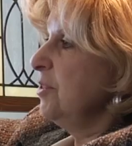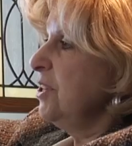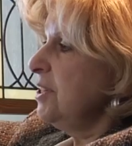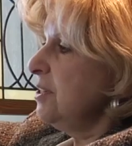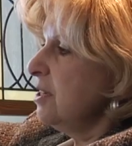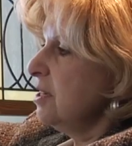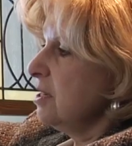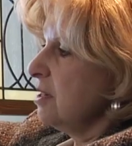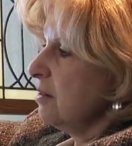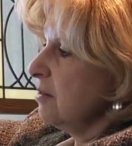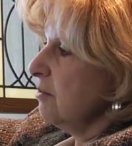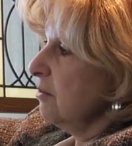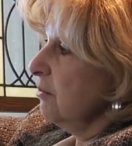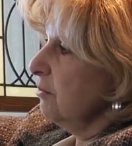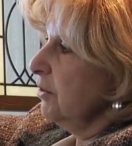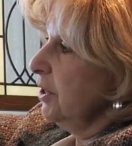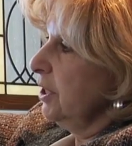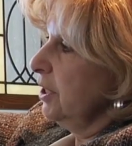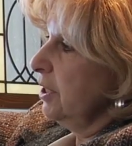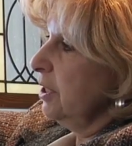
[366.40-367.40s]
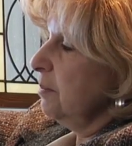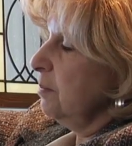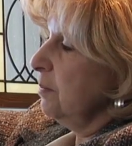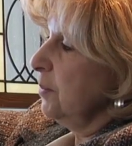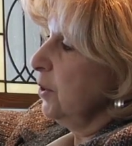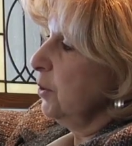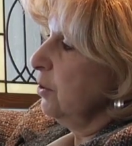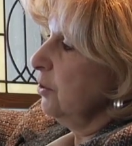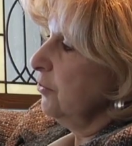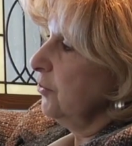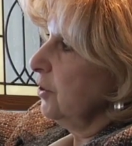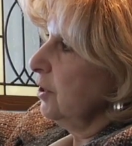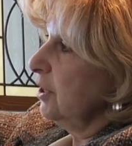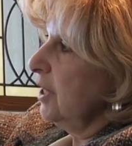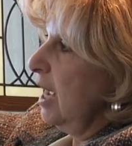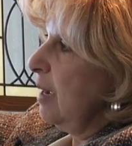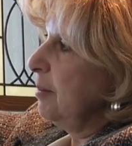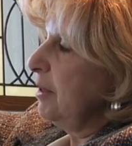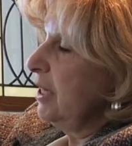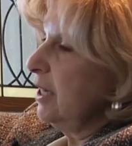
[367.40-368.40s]
This is a really beautiful
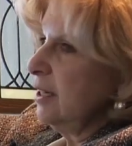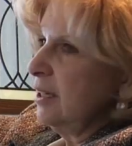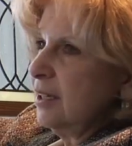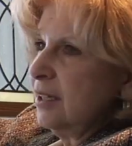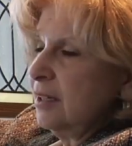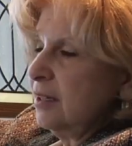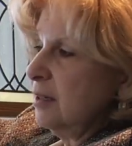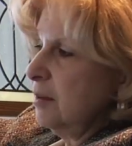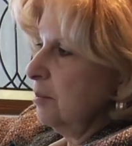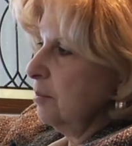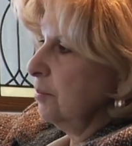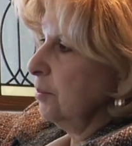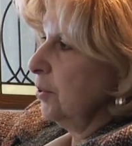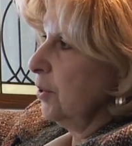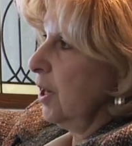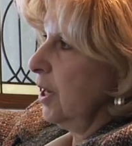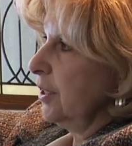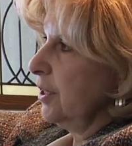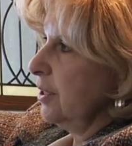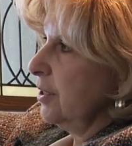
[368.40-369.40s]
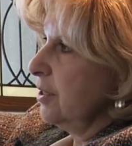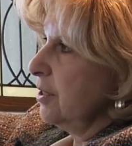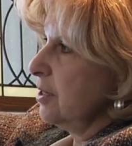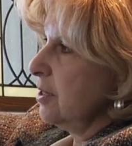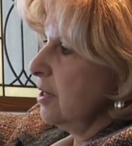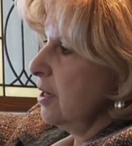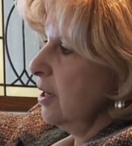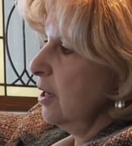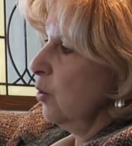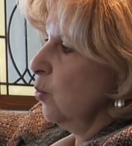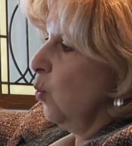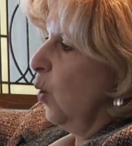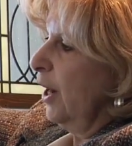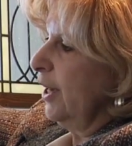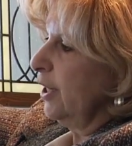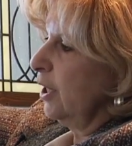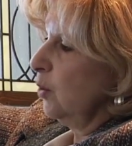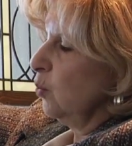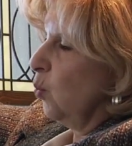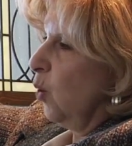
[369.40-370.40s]
laminated product, uh,
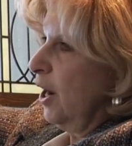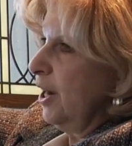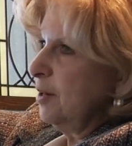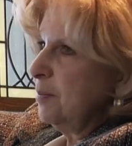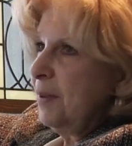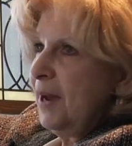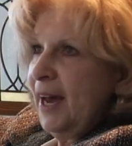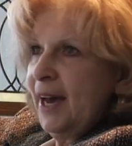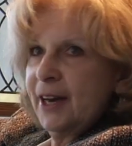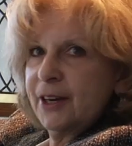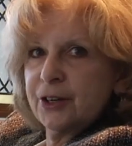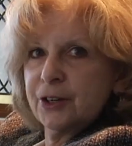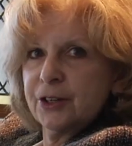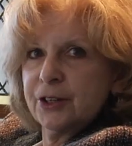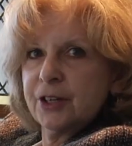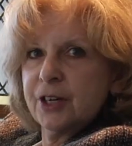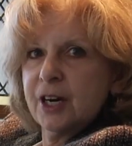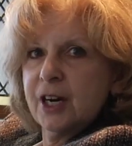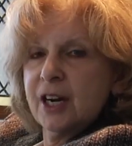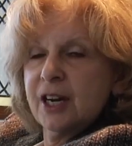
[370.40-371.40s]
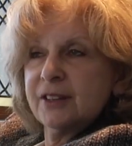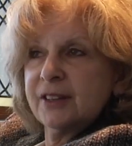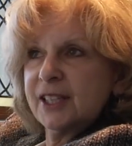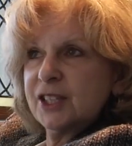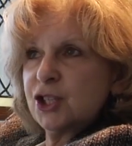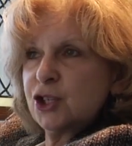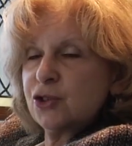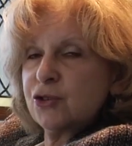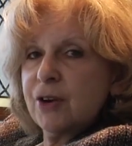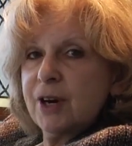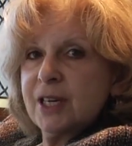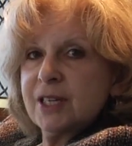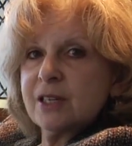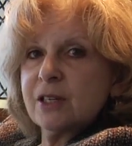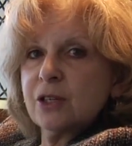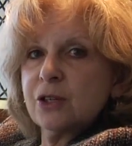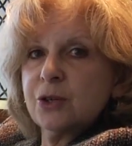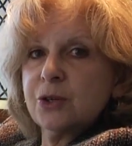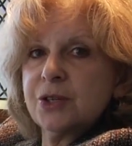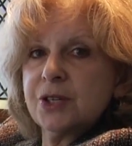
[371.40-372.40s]
white on white pattern that's
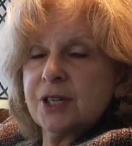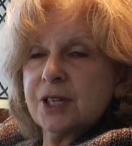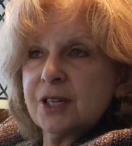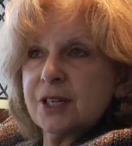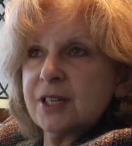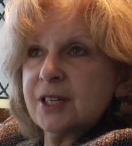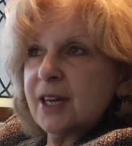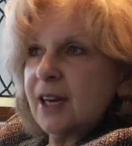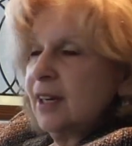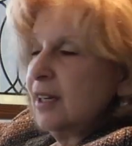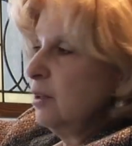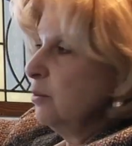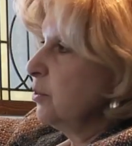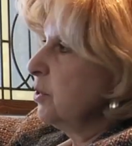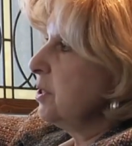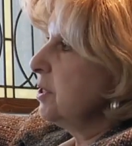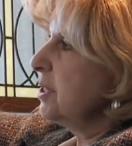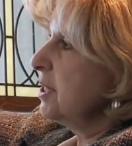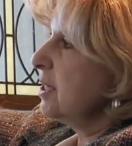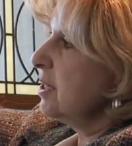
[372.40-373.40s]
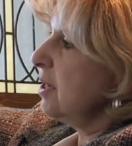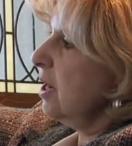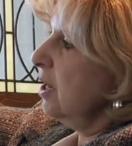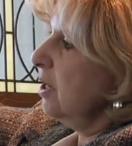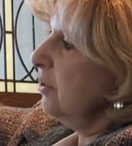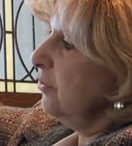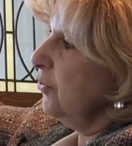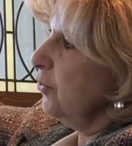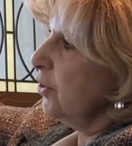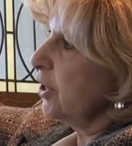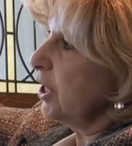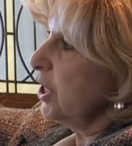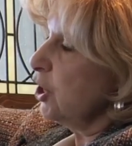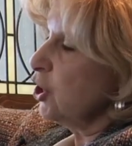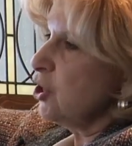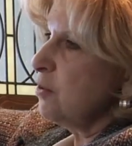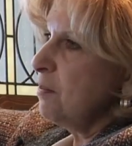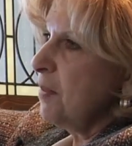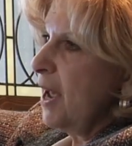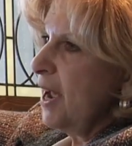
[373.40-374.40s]
translucent, and it was designed for a
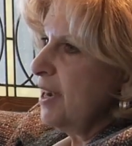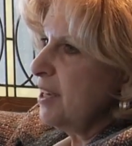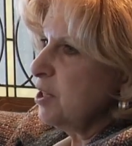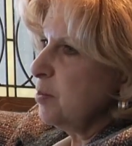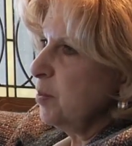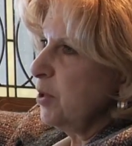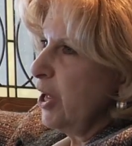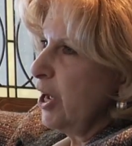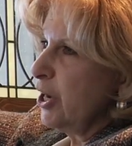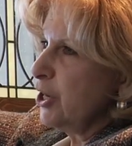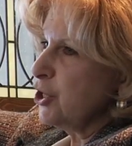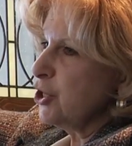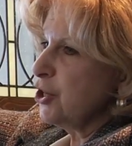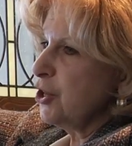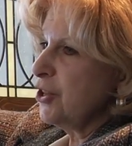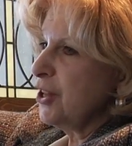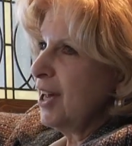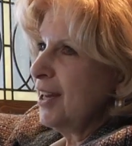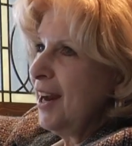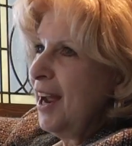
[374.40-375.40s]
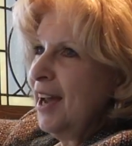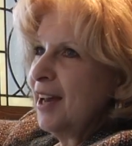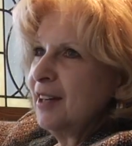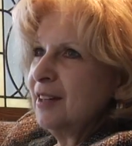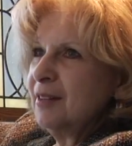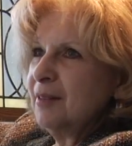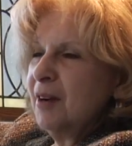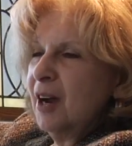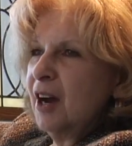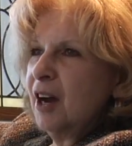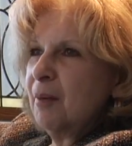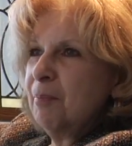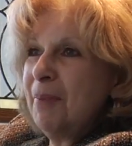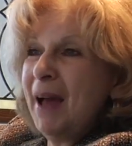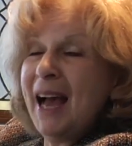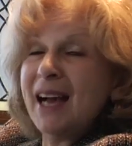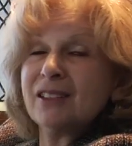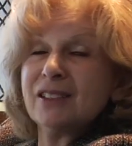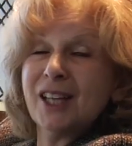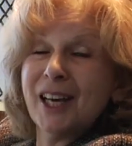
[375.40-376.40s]
kitchen backsplash that had uh,
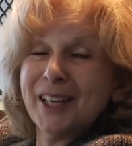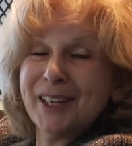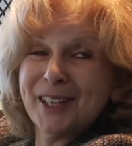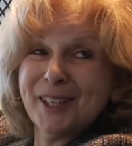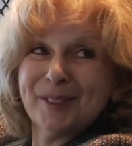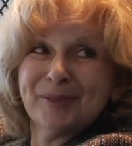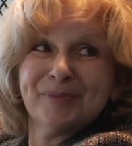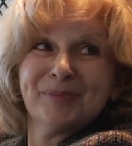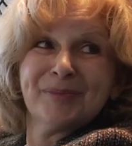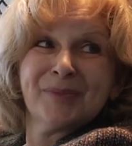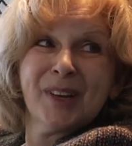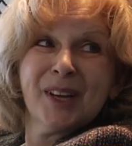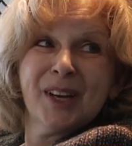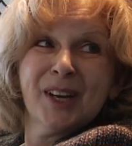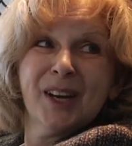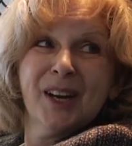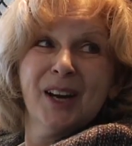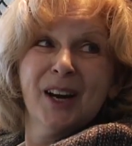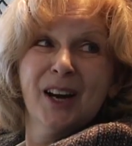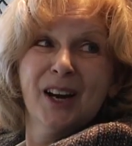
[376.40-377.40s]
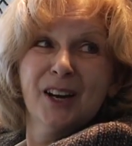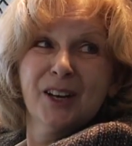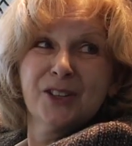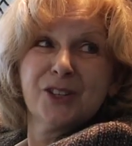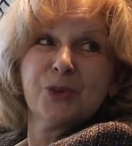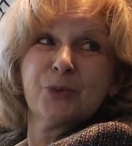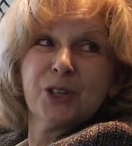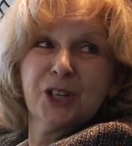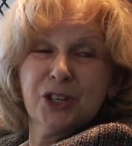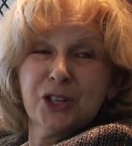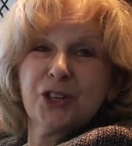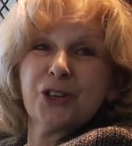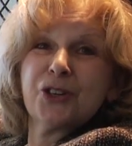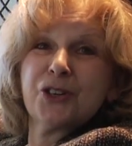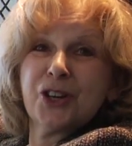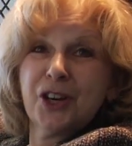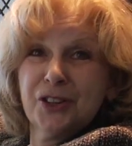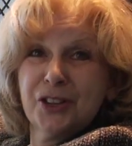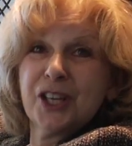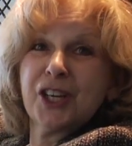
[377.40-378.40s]
backlighting. Uh, so when you
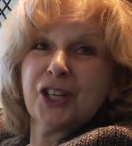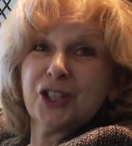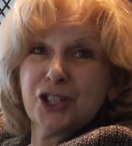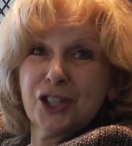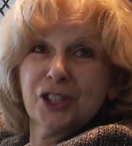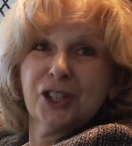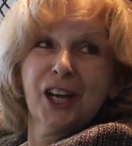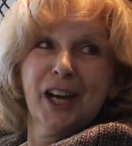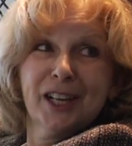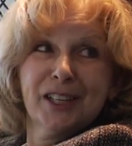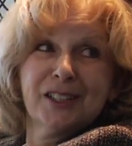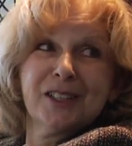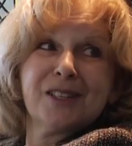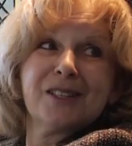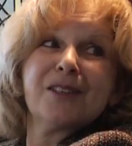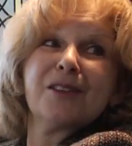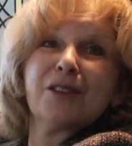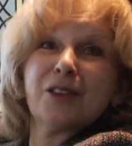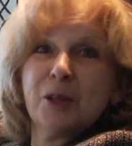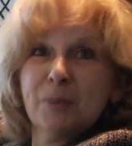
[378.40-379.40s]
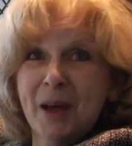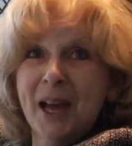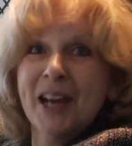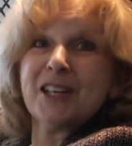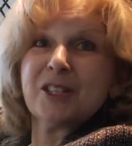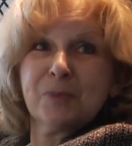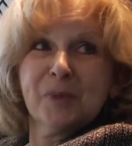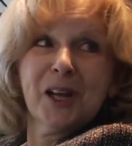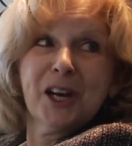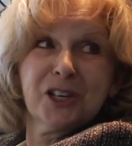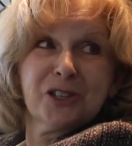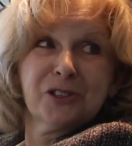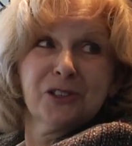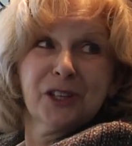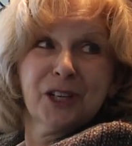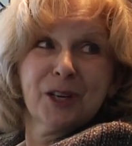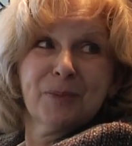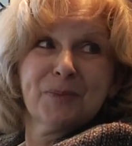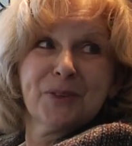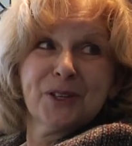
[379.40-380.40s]
turned on the kitchen lights, the backsplash
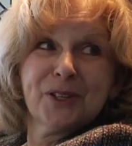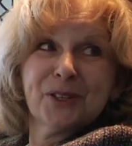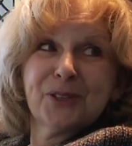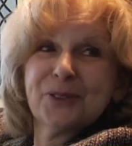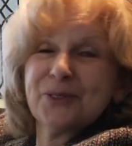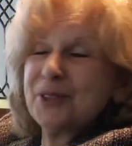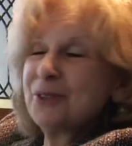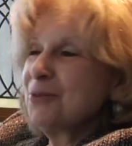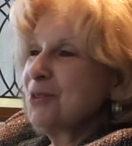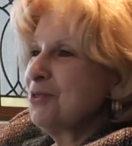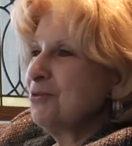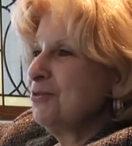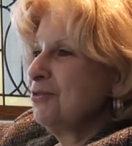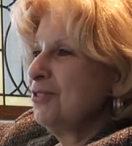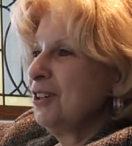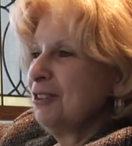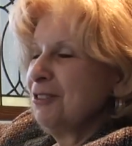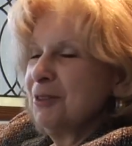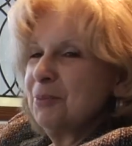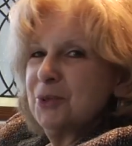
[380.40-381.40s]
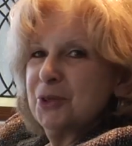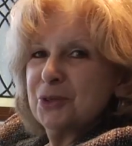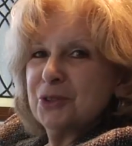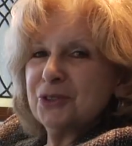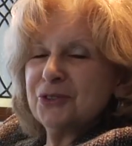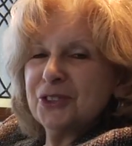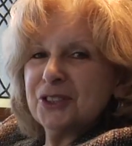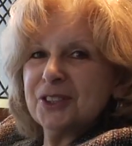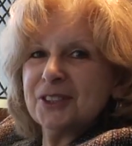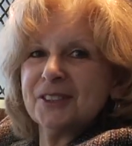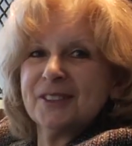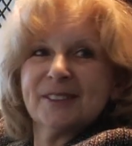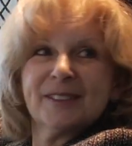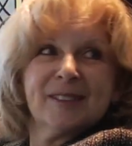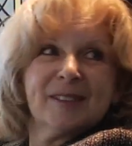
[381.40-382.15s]
lit up too, and it was very beautiful.